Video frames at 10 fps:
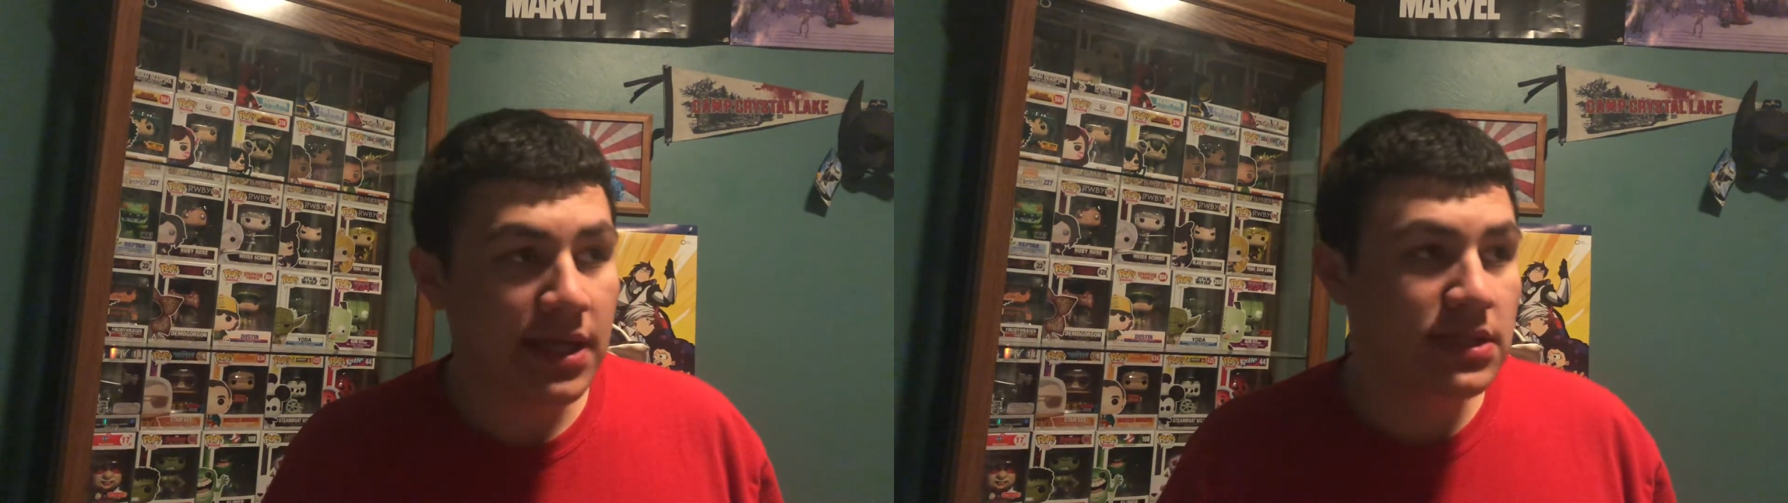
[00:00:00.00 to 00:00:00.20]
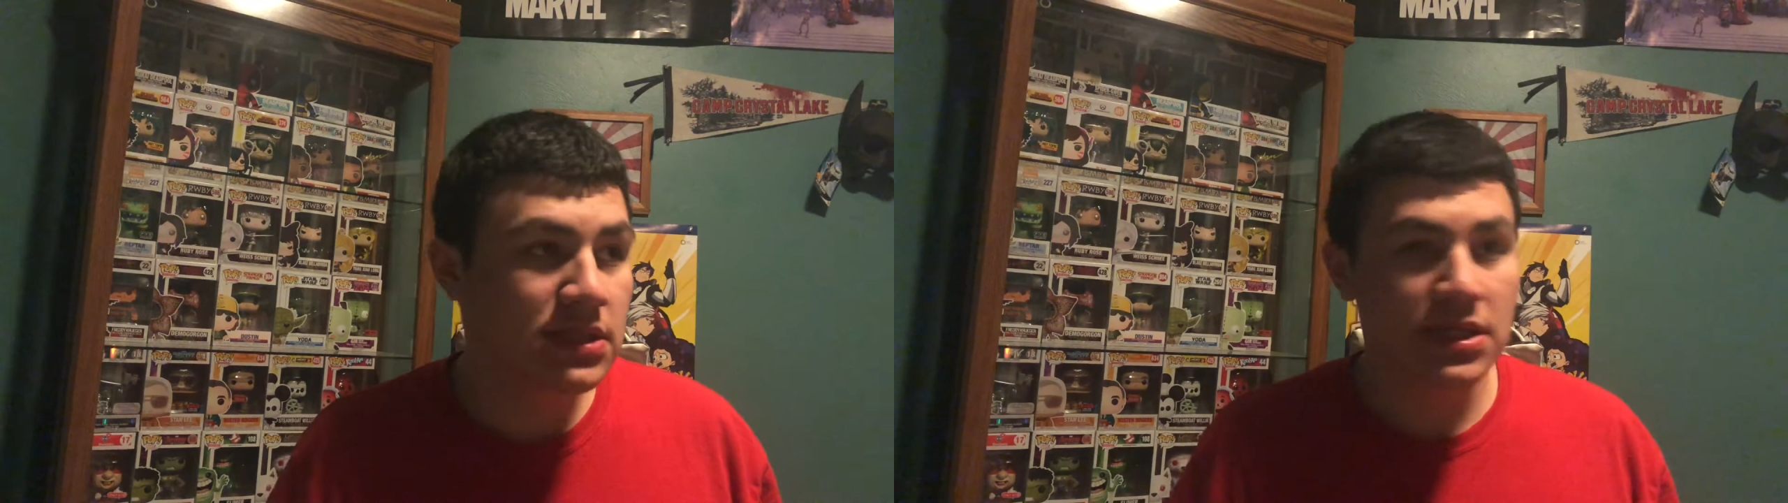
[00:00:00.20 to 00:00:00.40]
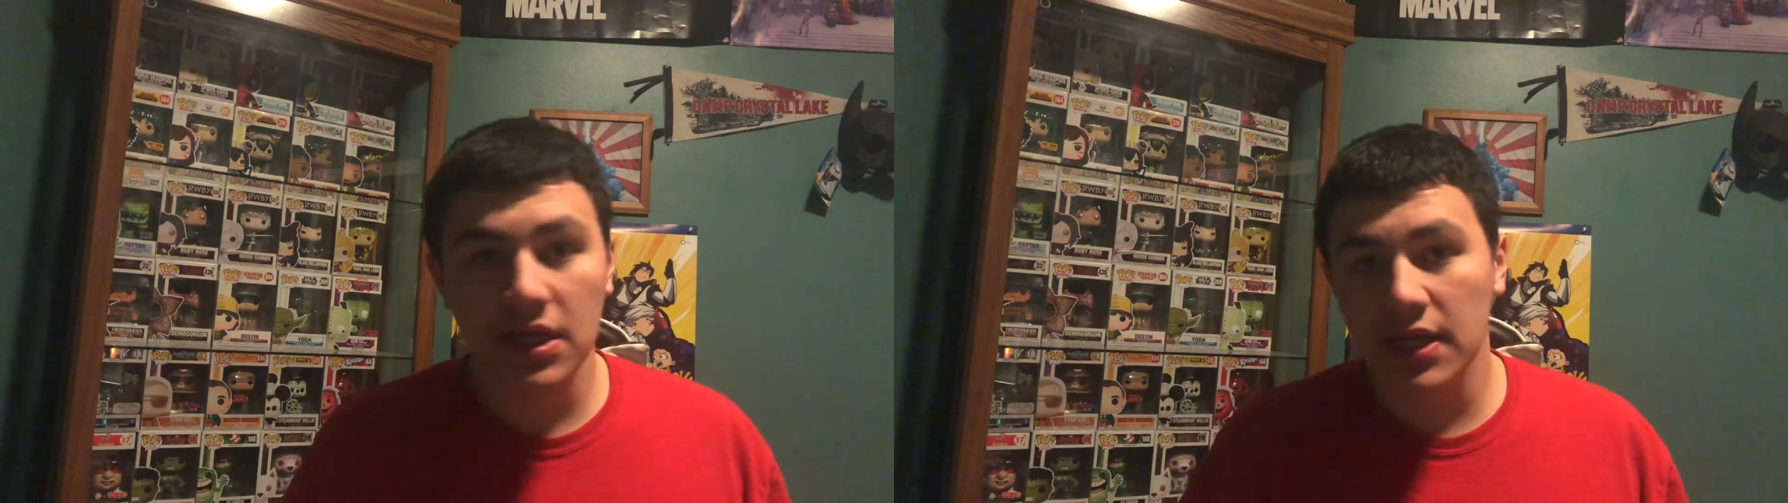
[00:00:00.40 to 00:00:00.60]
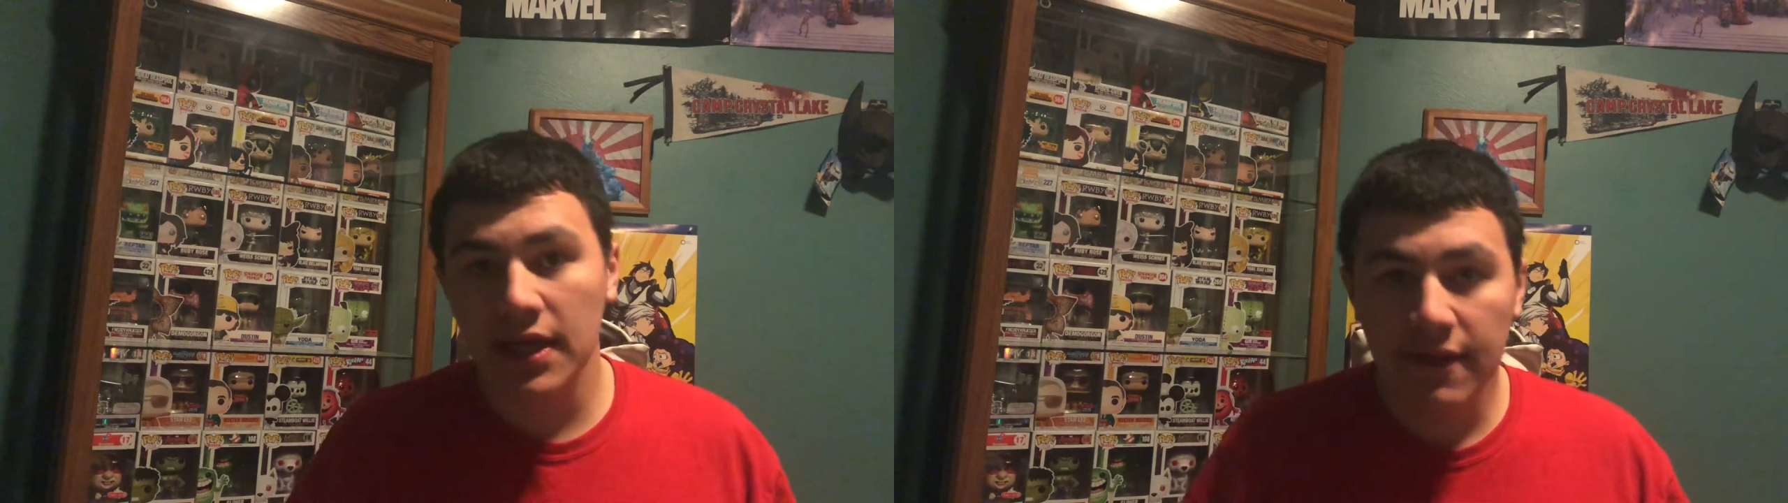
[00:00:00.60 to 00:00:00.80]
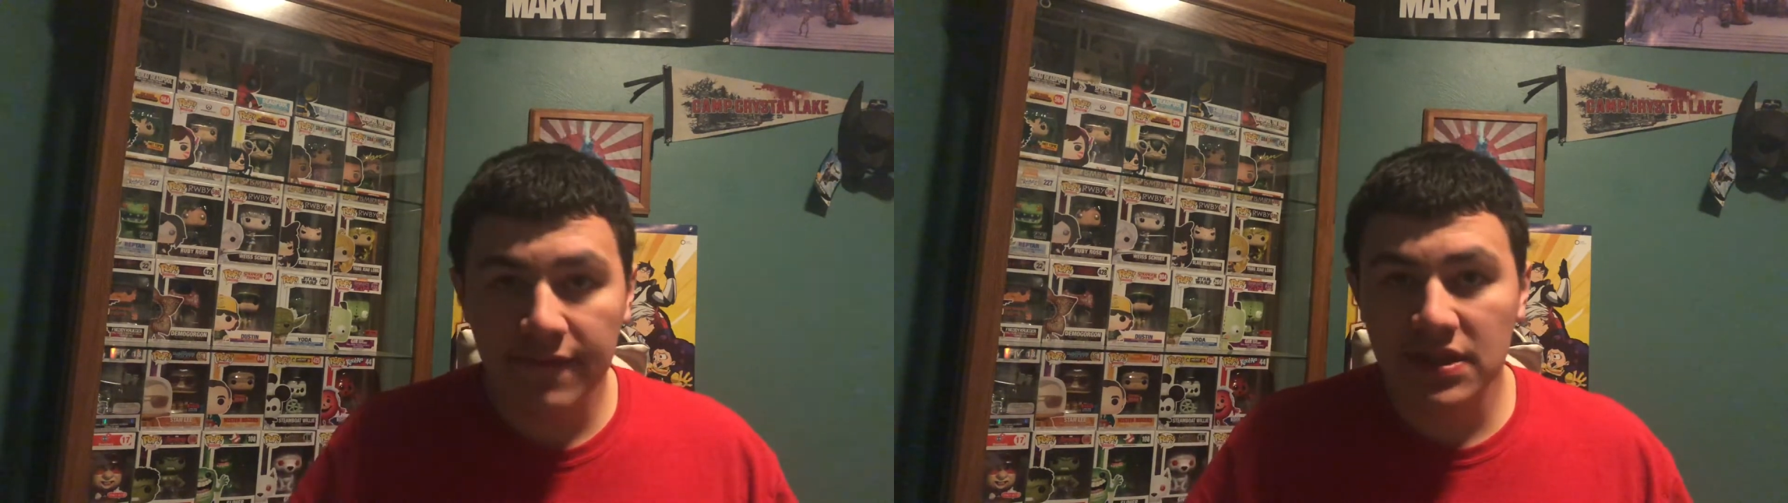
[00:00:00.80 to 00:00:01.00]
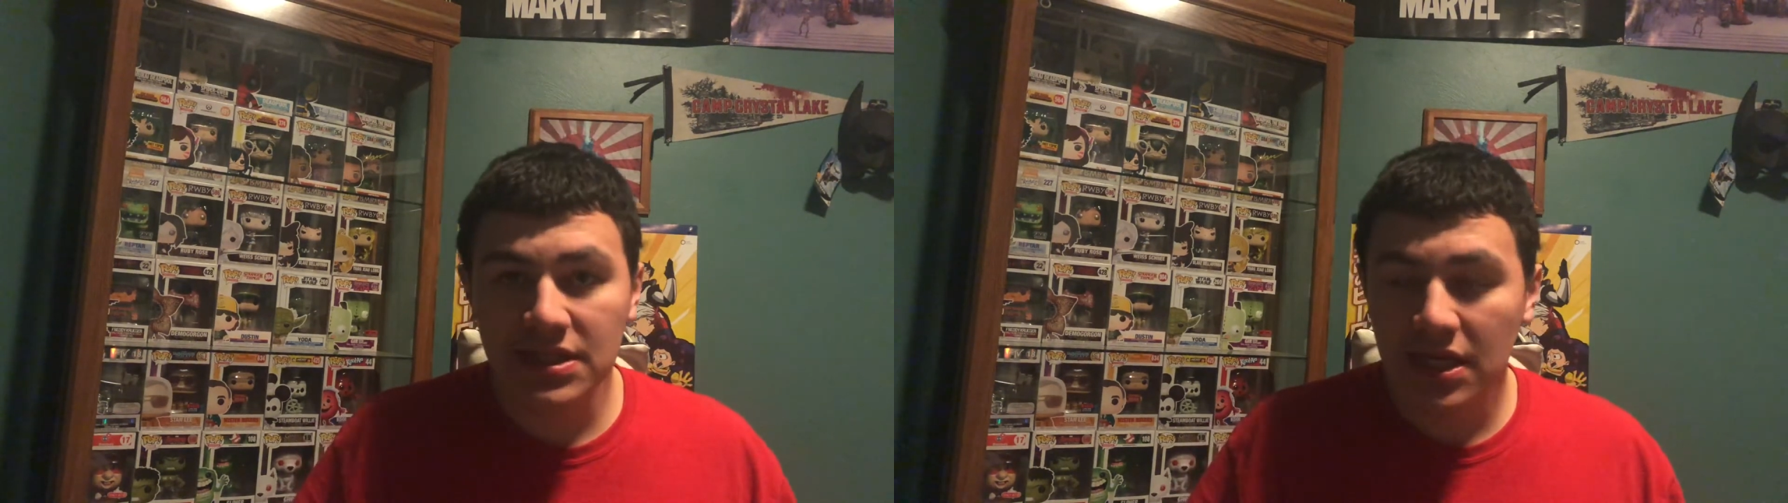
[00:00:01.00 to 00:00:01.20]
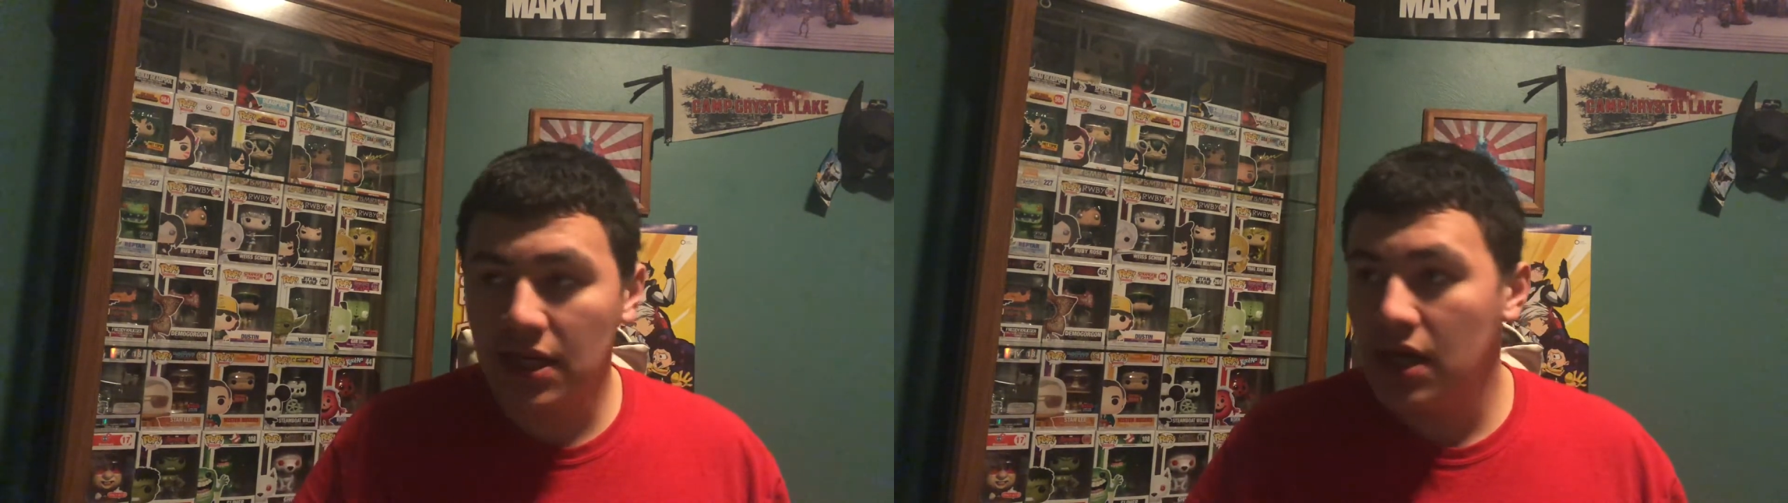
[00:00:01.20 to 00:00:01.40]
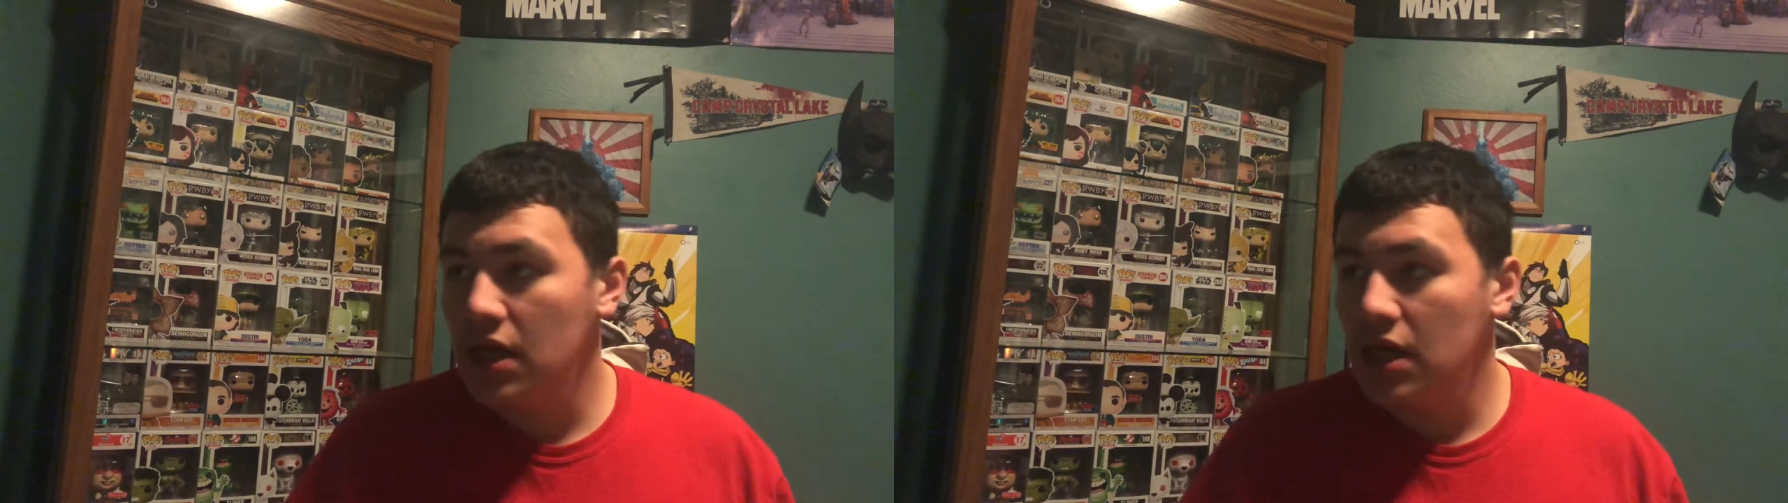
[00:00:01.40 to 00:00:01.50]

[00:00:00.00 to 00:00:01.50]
seeing if it's in.